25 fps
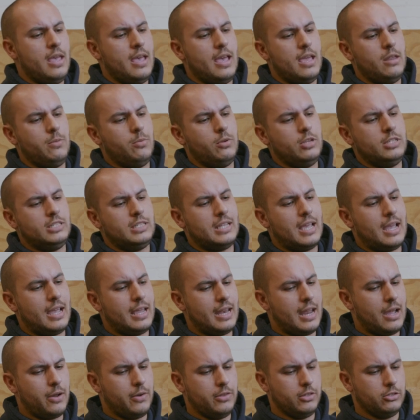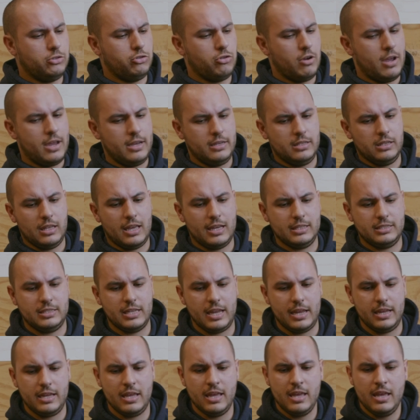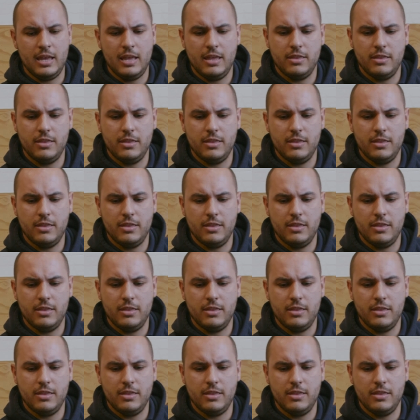anybody starting out in the trade, like I say,